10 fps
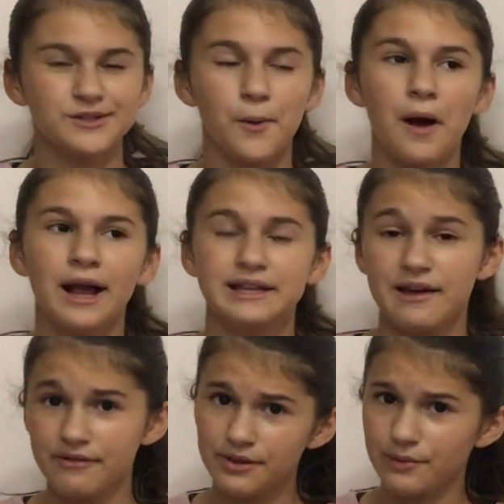So I
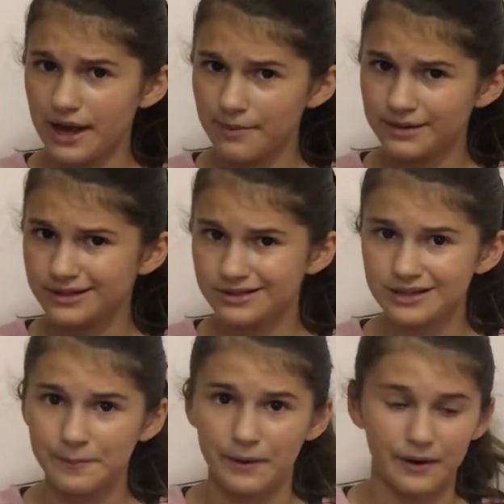definitely recommend a
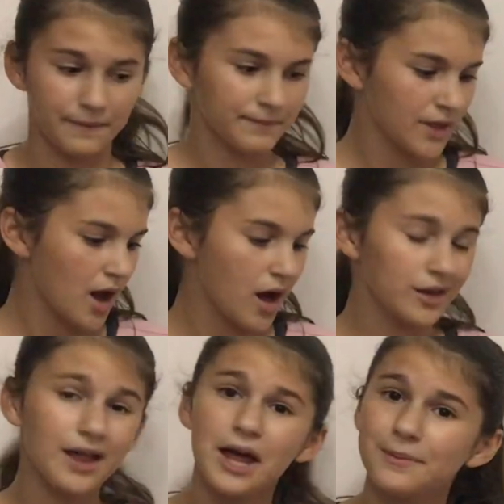sleeper. A
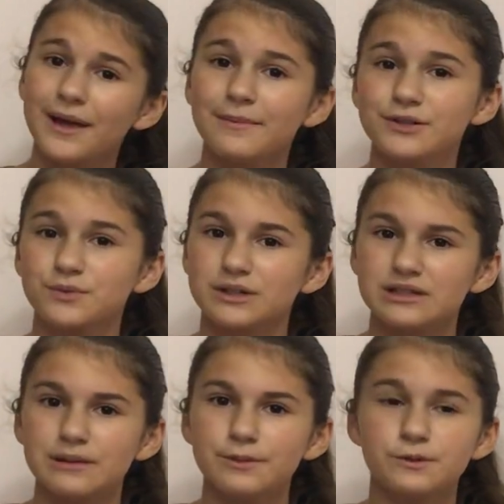lot of babies wear
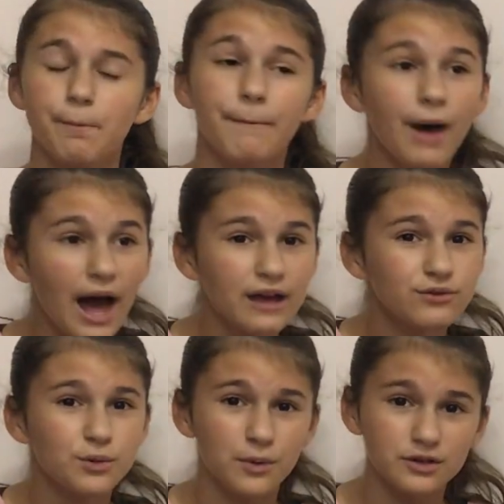sleepers, but if
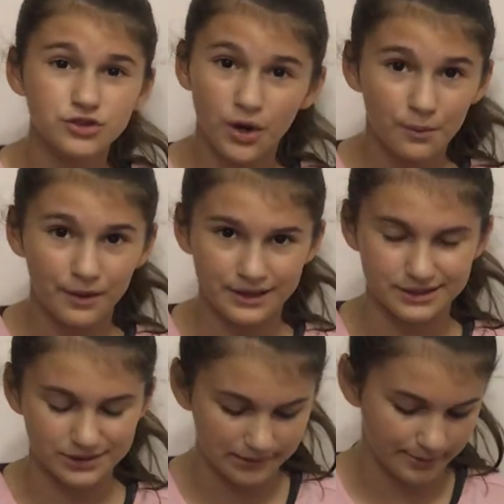you don't want a
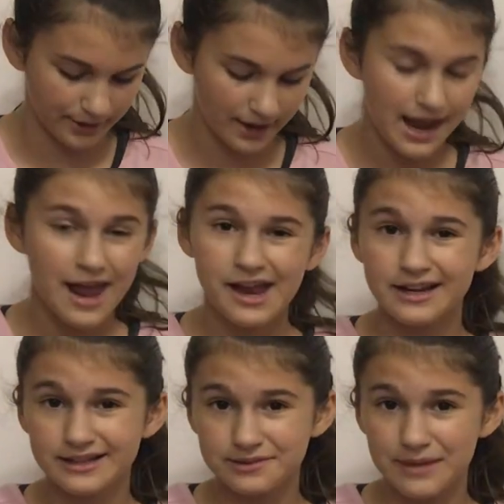sleeper, it
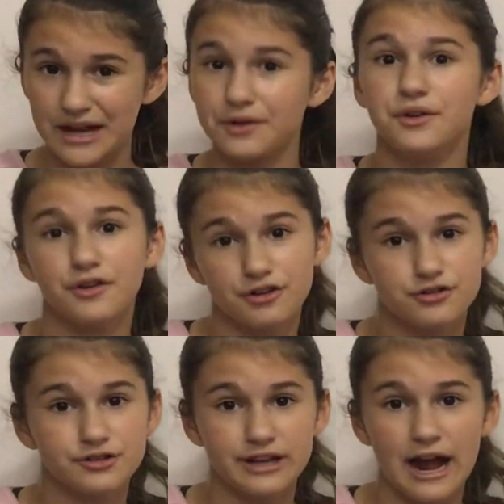doesn't matter. You can
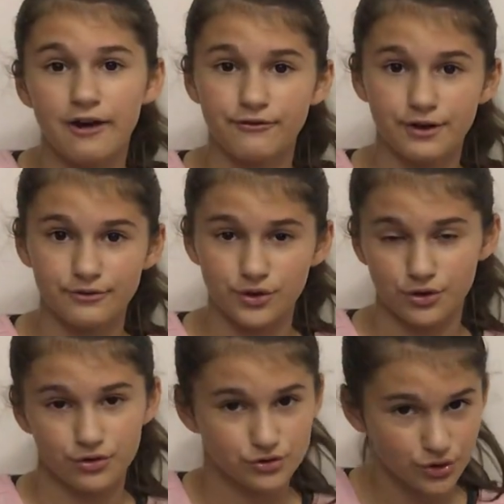choose an outfit of your
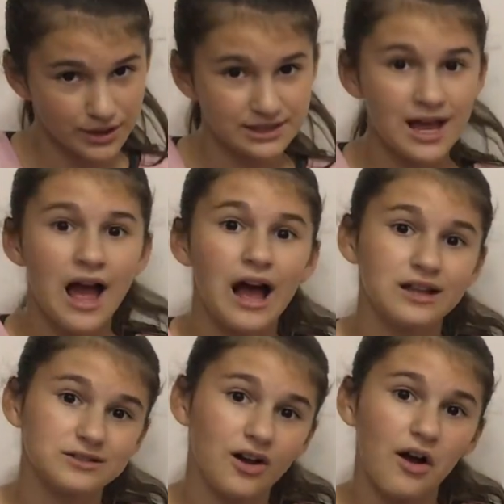choice
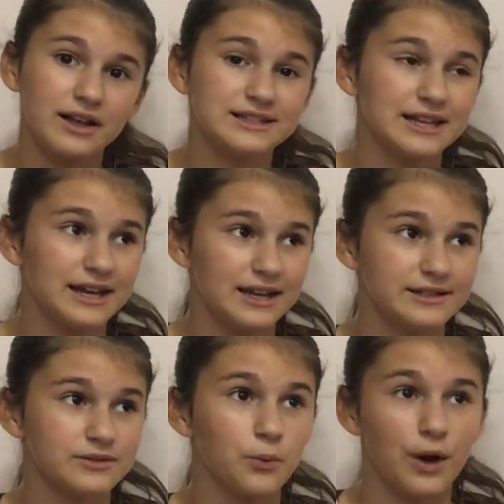as long as it
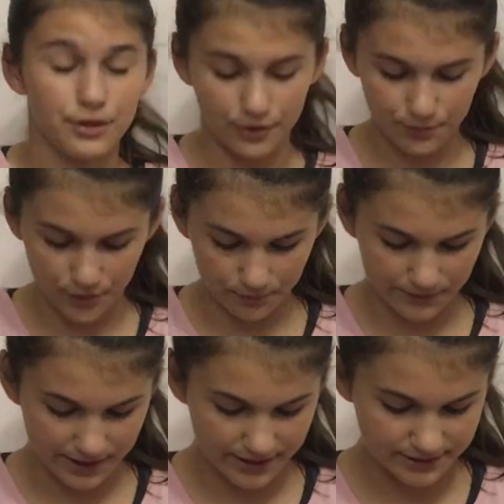is
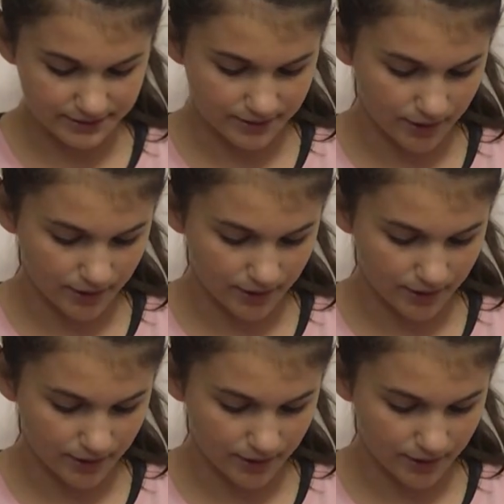weather-appropriate.